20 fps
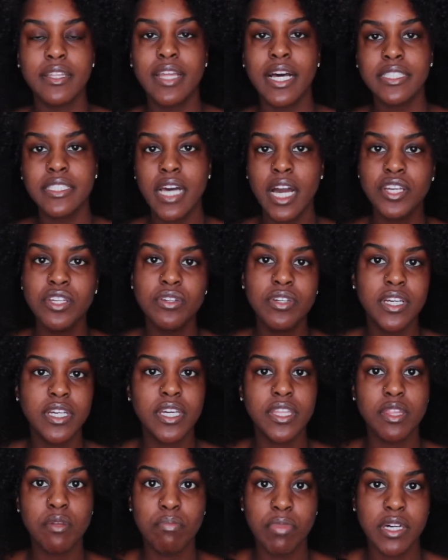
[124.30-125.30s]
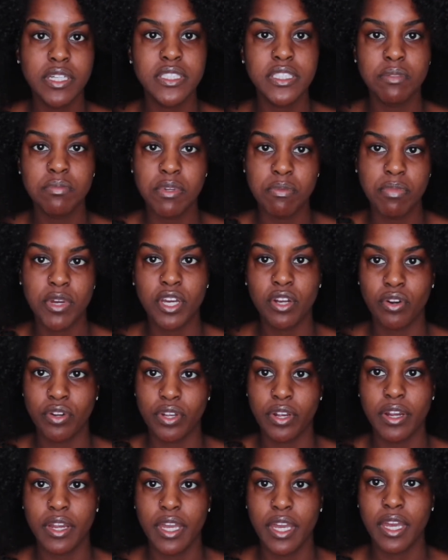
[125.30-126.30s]
that's how you can get the bun to be big
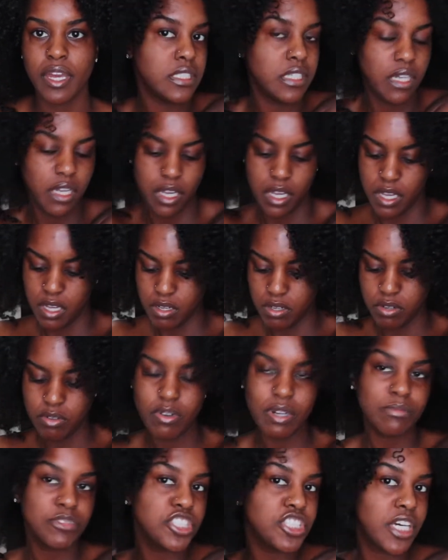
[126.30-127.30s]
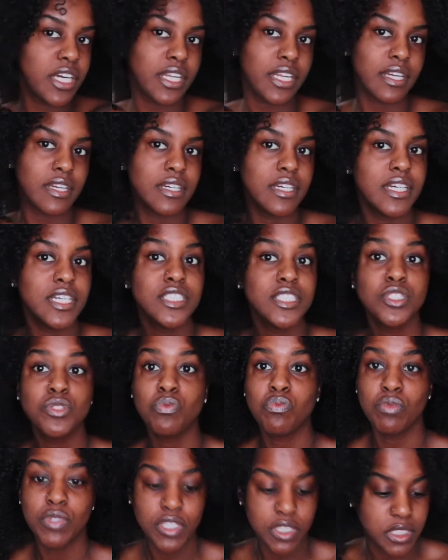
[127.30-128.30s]
on your head. Ooh, I'm shedding. It's
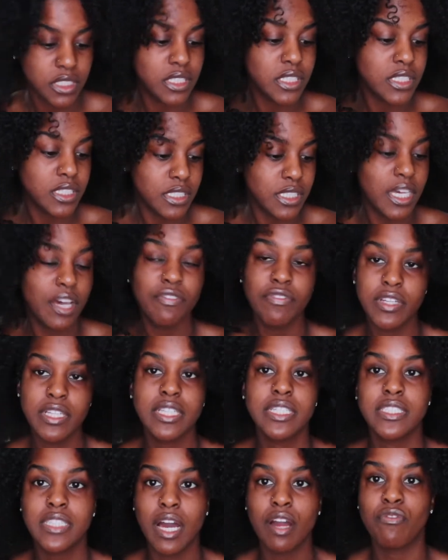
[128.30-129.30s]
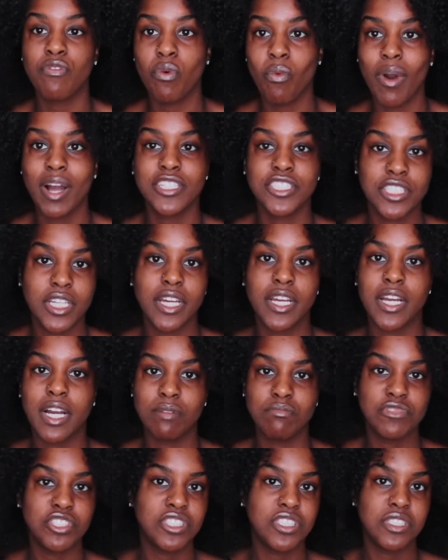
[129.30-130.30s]
definitely time for wash day.
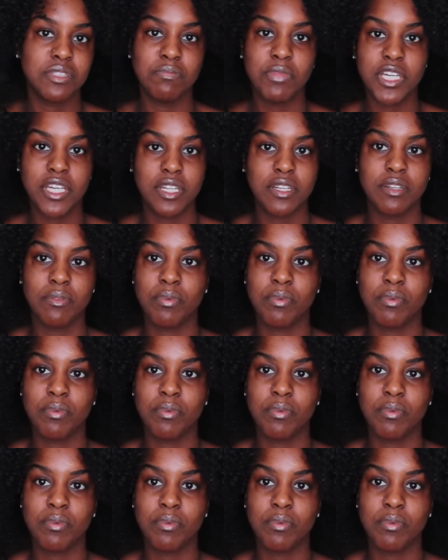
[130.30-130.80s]
I'm just being a